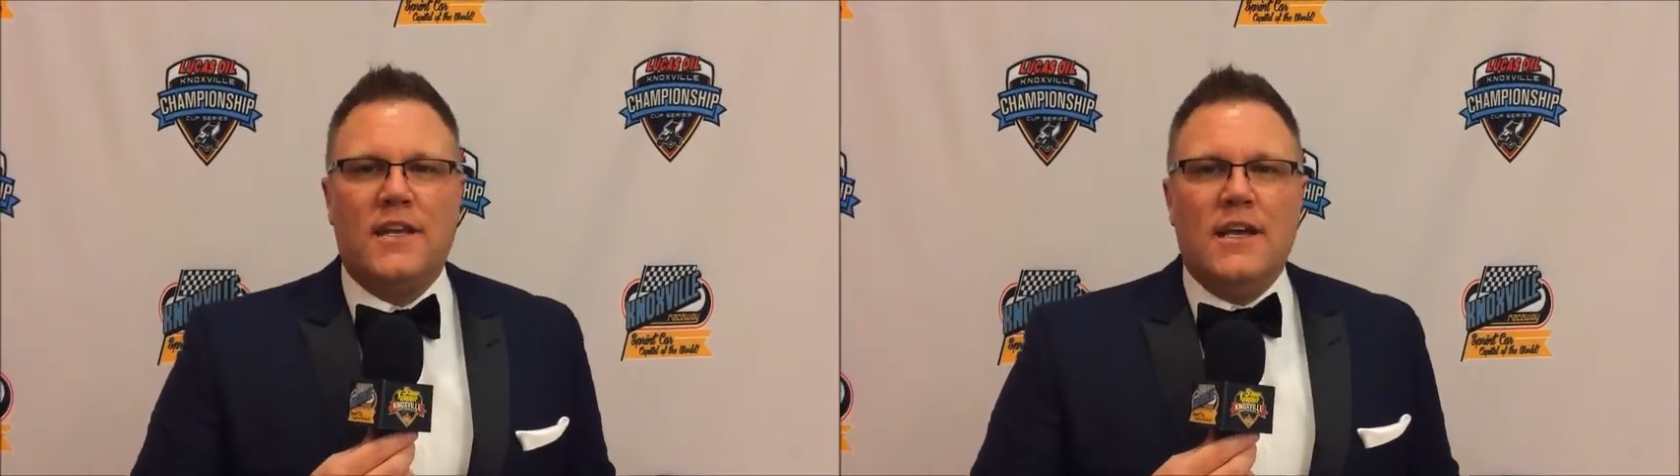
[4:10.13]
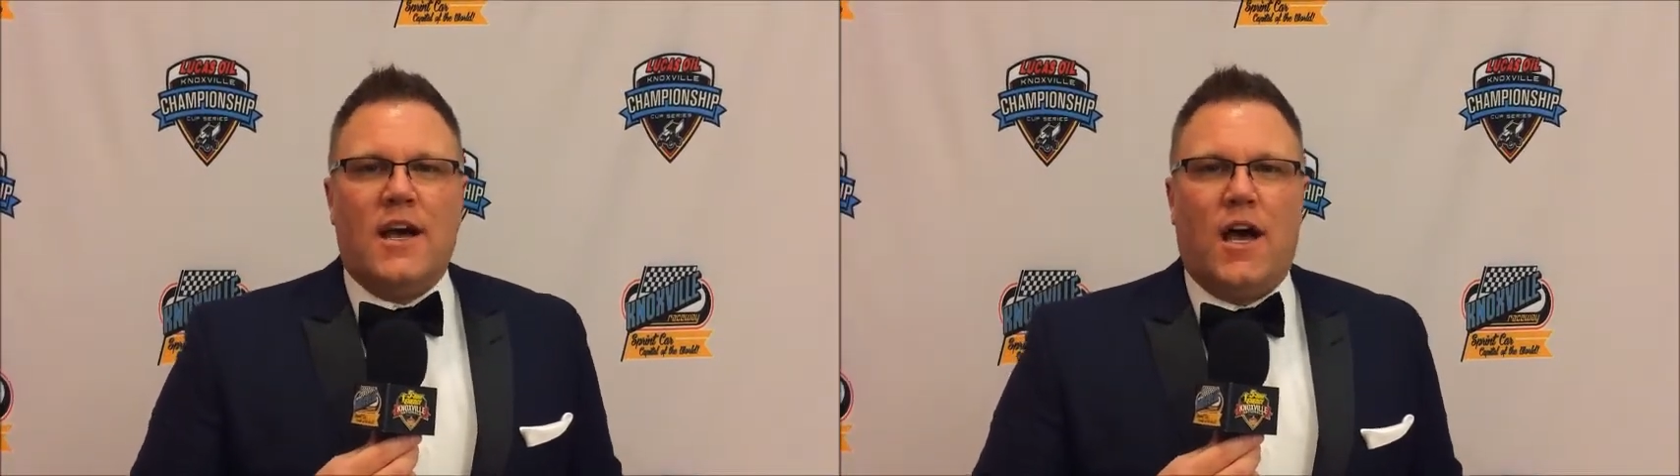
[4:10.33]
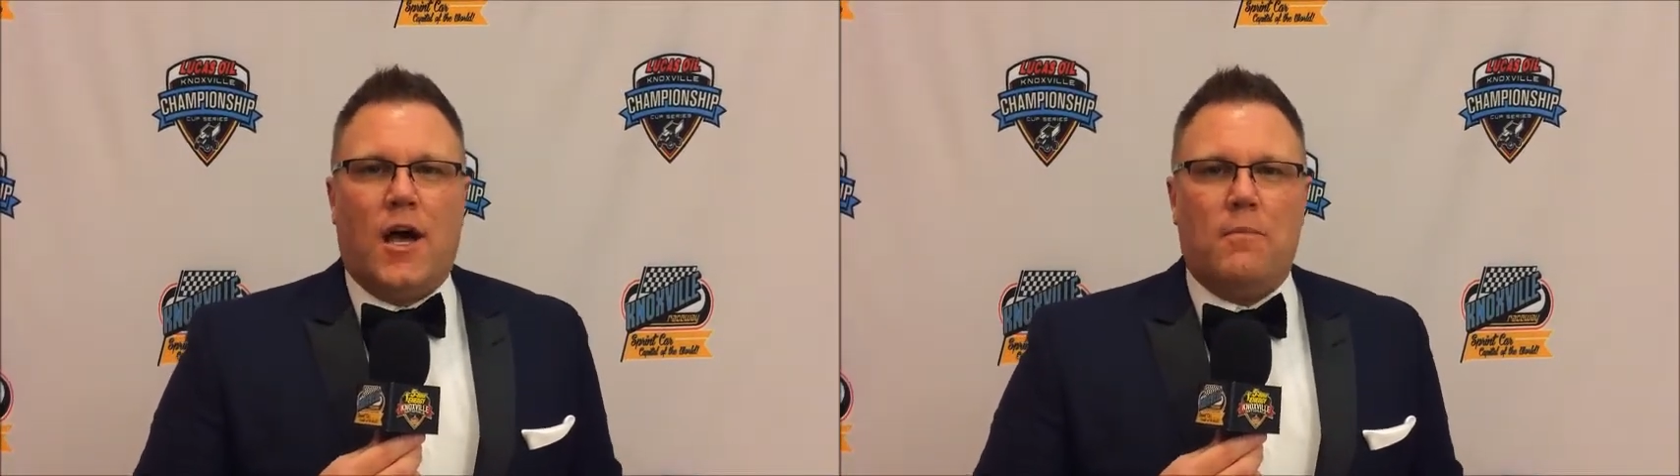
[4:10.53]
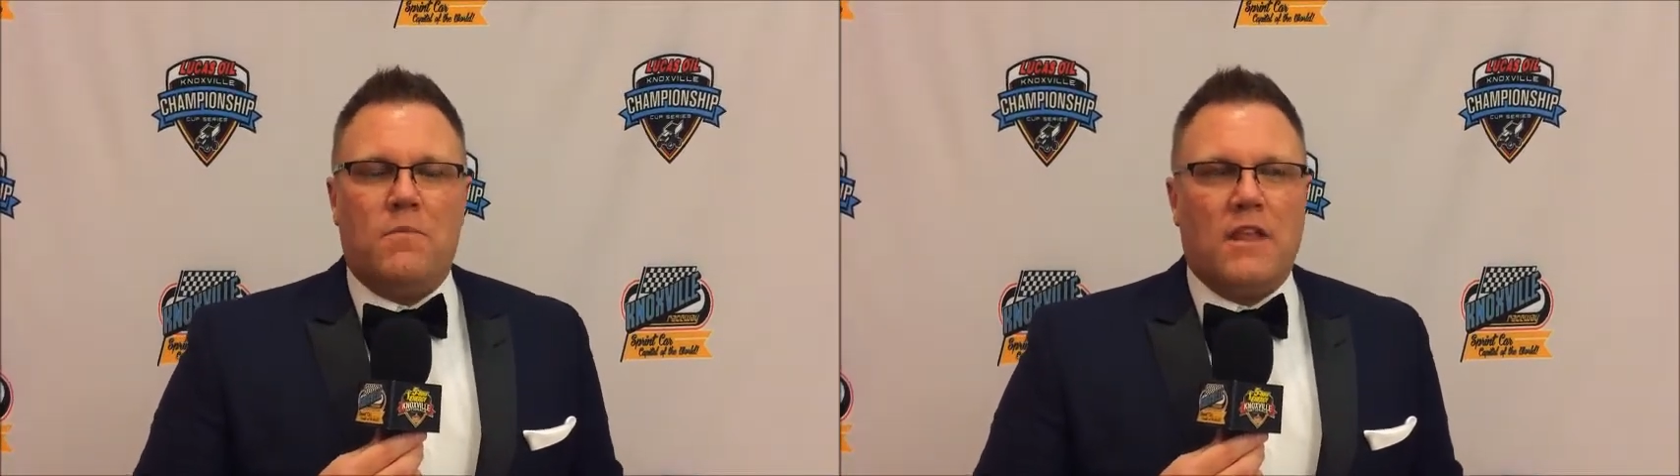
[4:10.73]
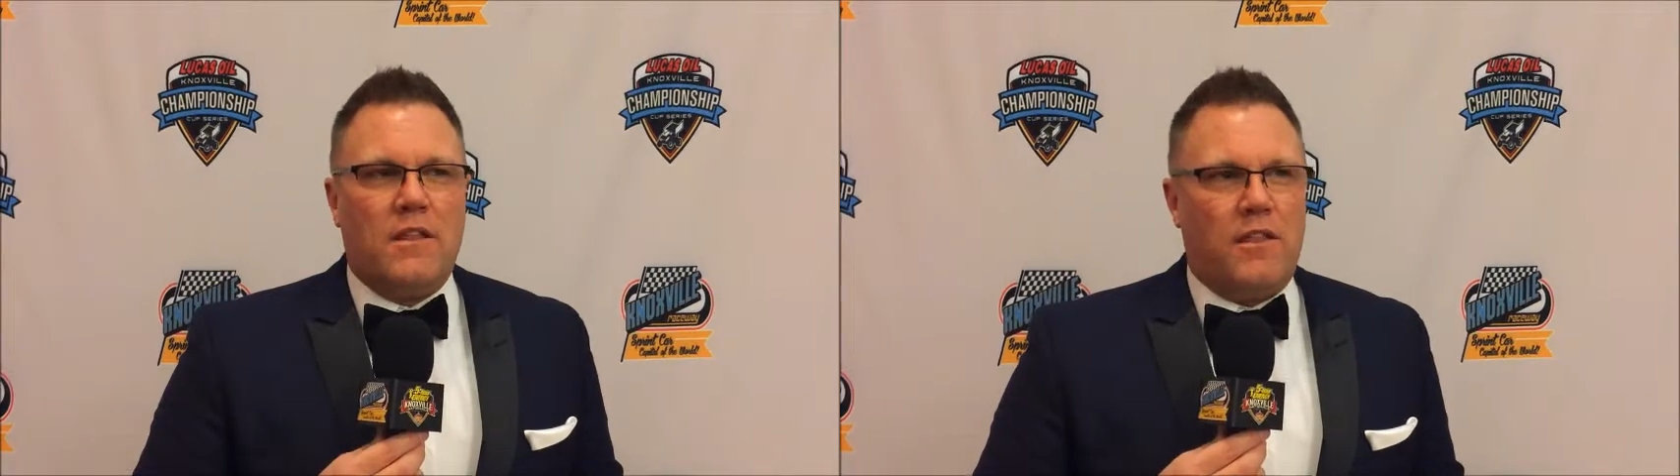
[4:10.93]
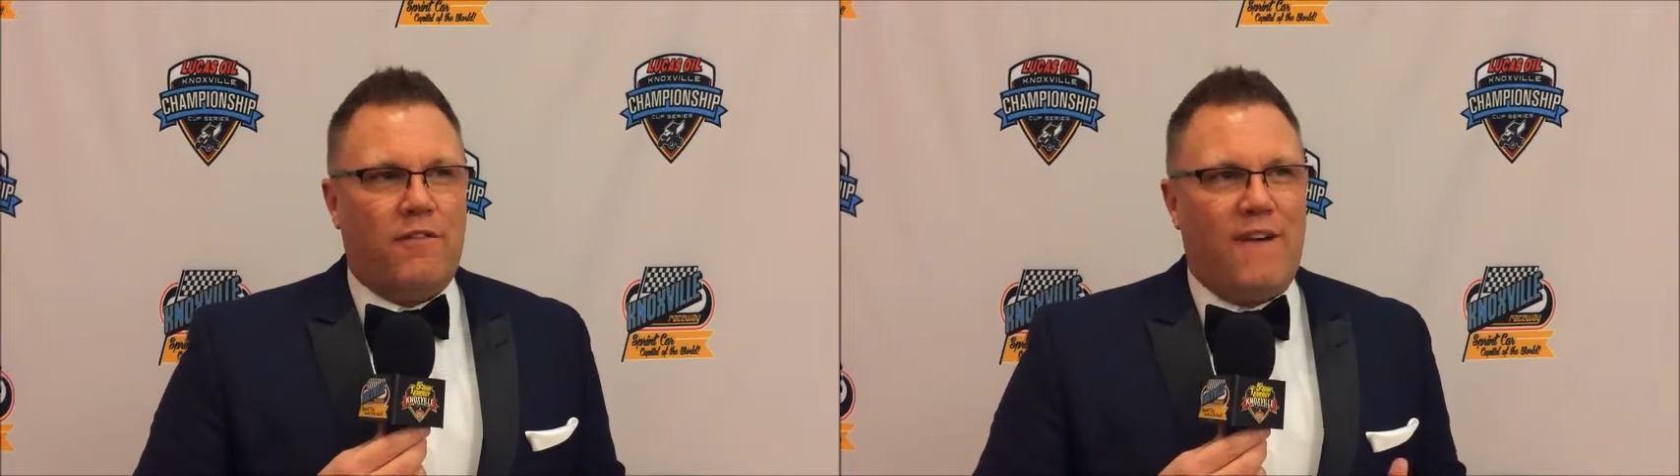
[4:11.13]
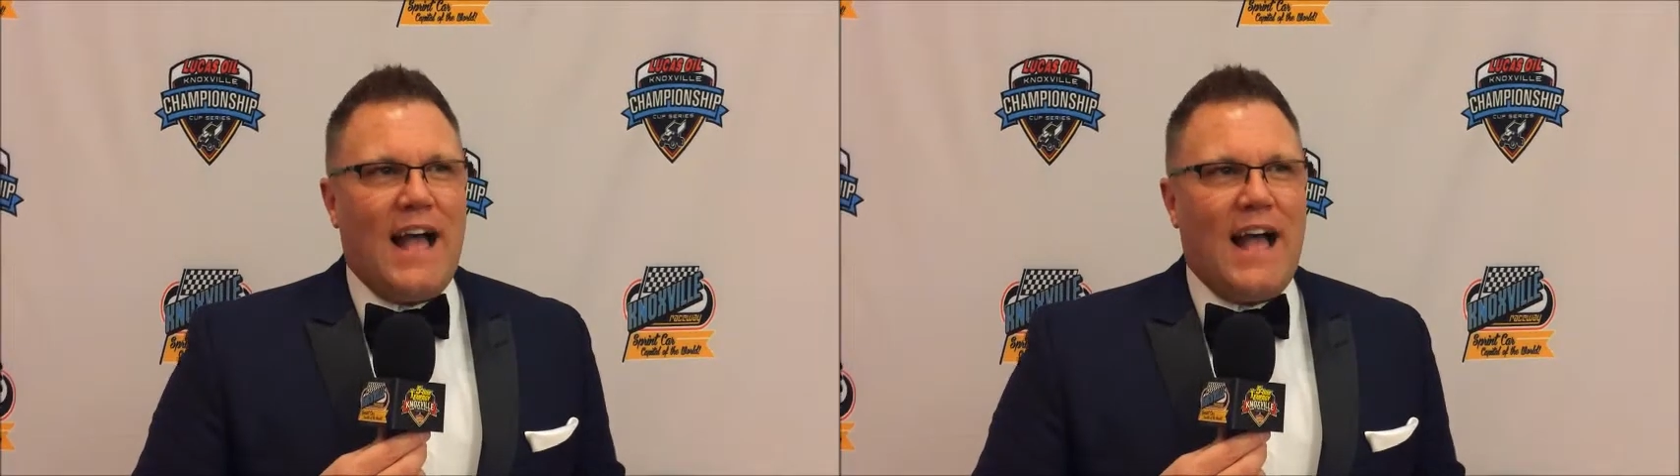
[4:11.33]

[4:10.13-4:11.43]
The